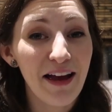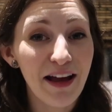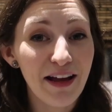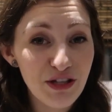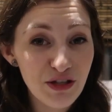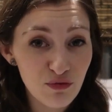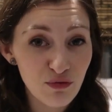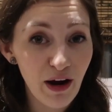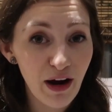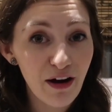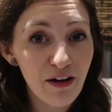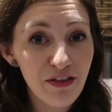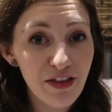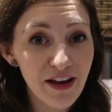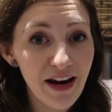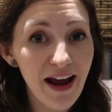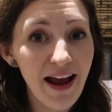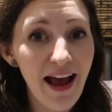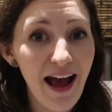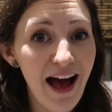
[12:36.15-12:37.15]
It's rare
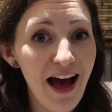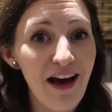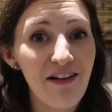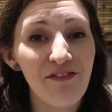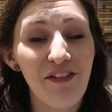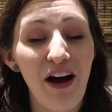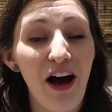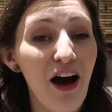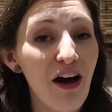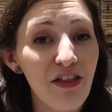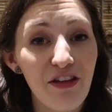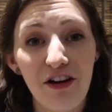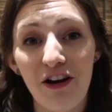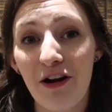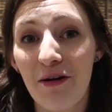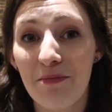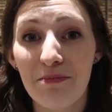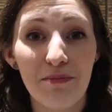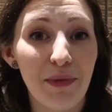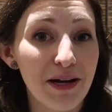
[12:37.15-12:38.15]
that I have
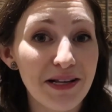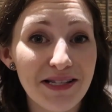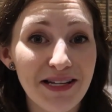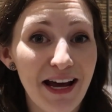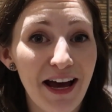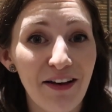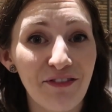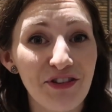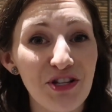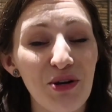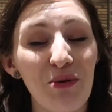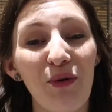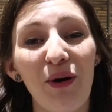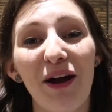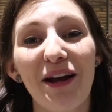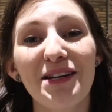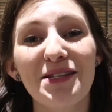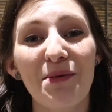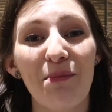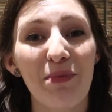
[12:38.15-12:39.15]
other must-have
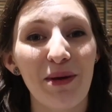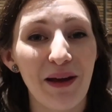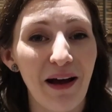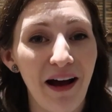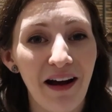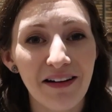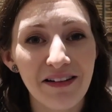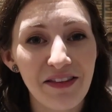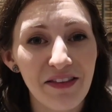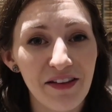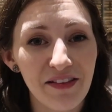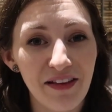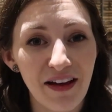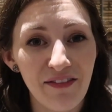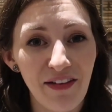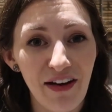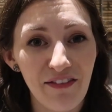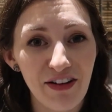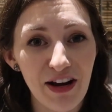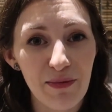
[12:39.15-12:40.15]
toys beyond the Love
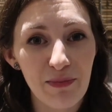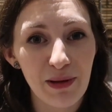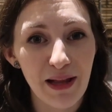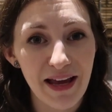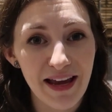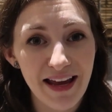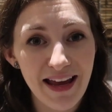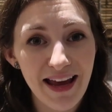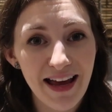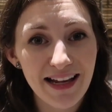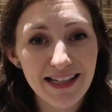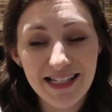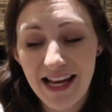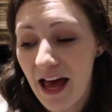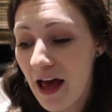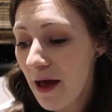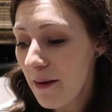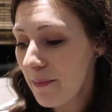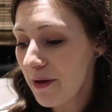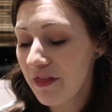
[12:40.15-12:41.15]
Every play kits,
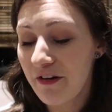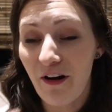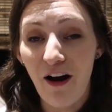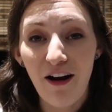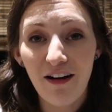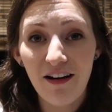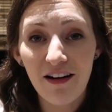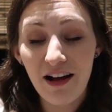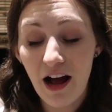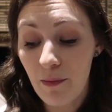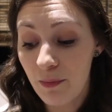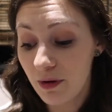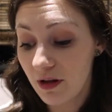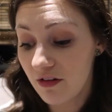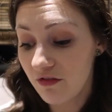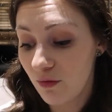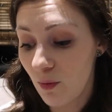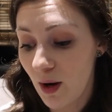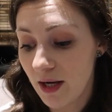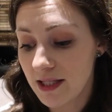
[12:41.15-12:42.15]
but there are a couple
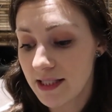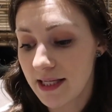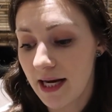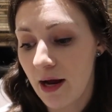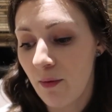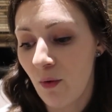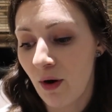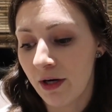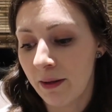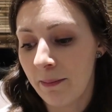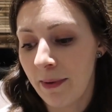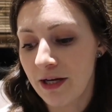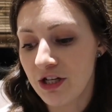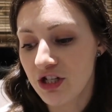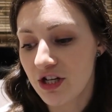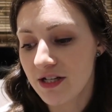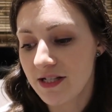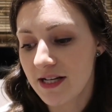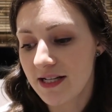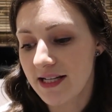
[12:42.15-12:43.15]
of ones that I want to
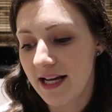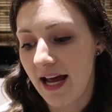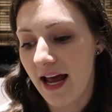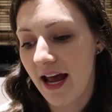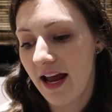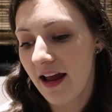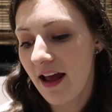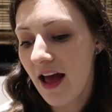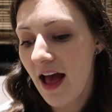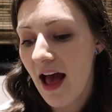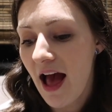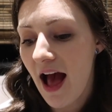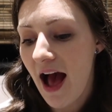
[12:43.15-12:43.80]
mention today.